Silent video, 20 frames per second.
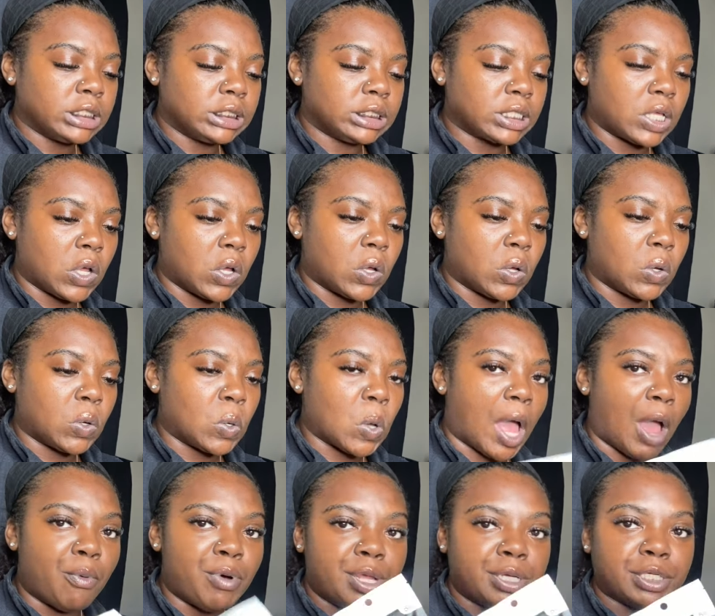so
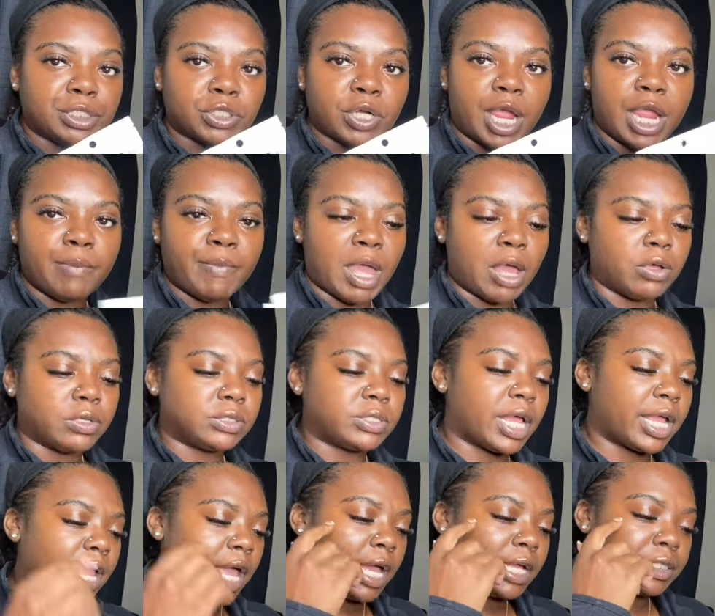I wanted to try them out. So
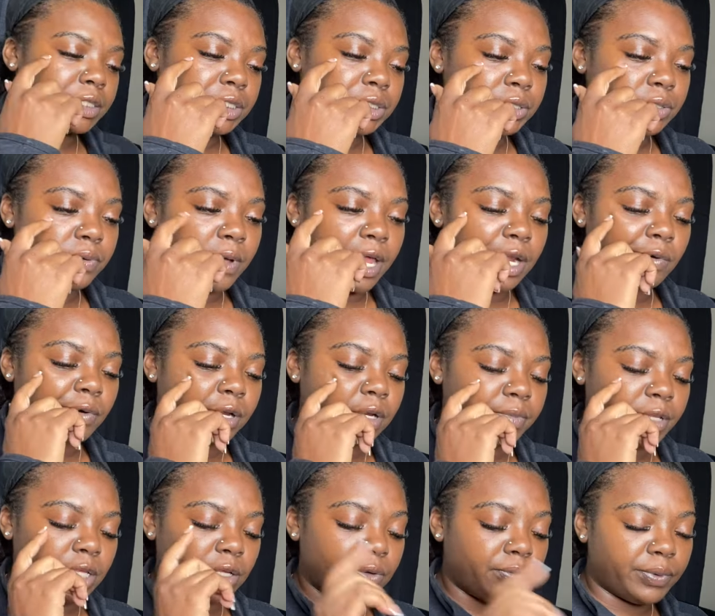I got two. I do not want to
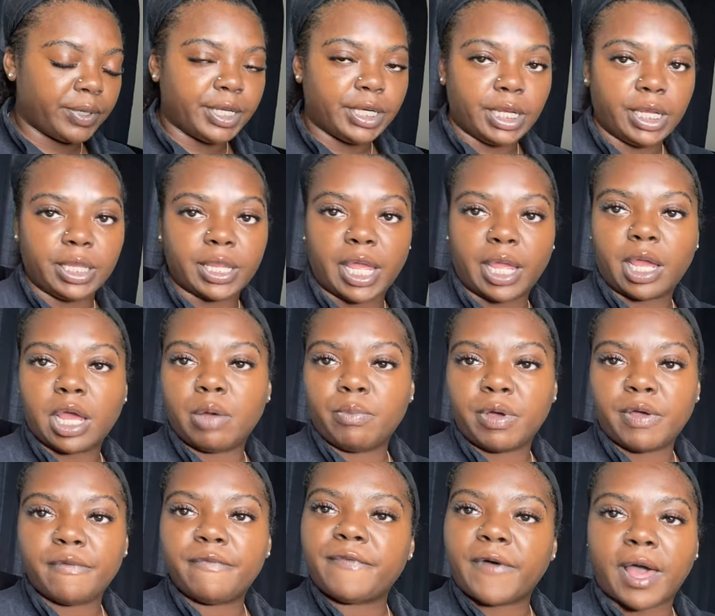be greedy. They come
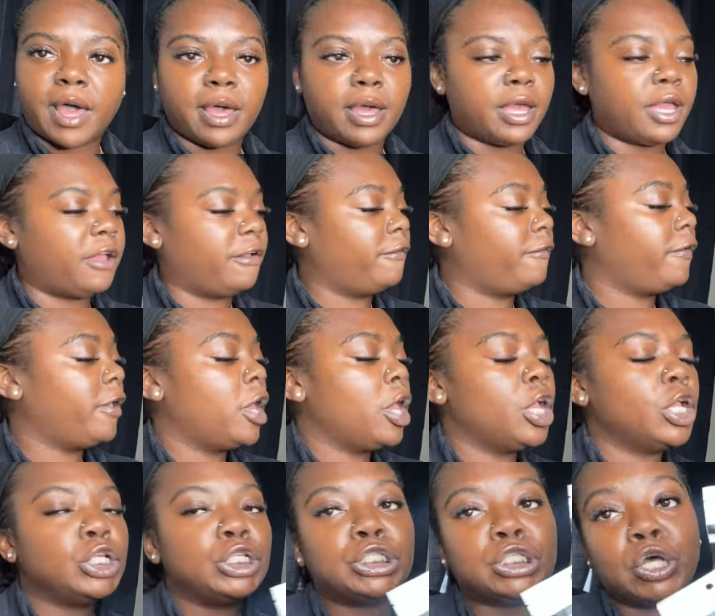with five.
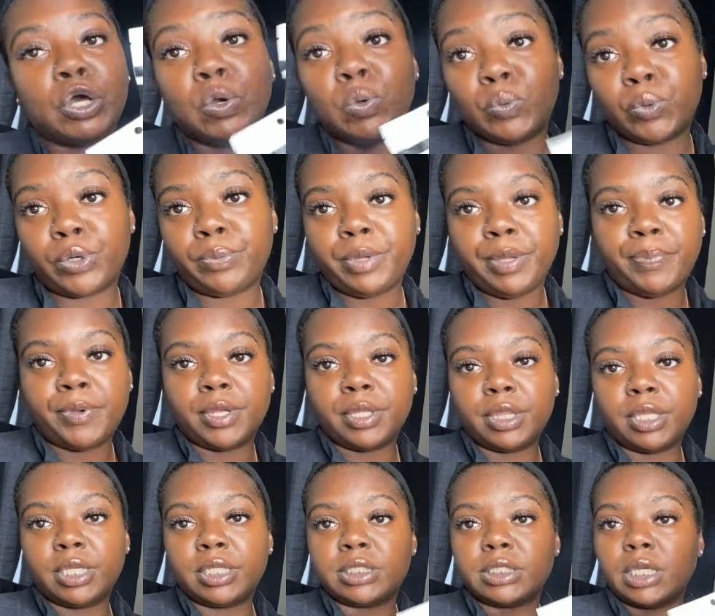So we'll be putting
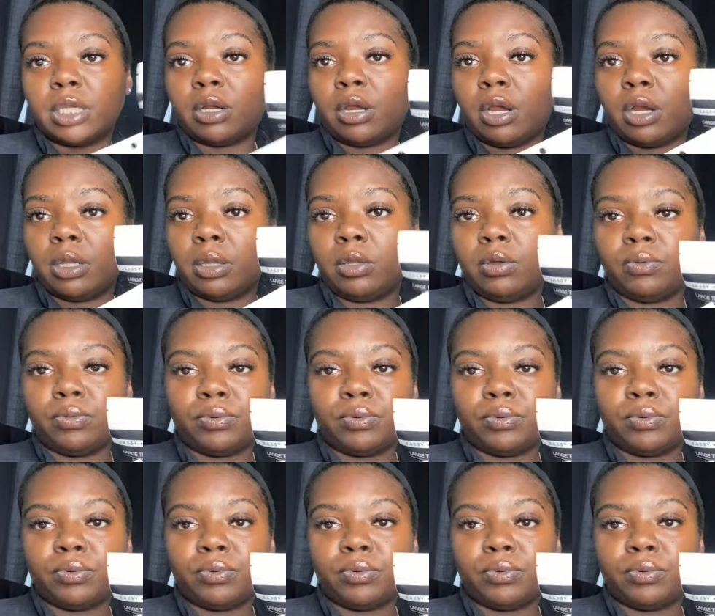this in our little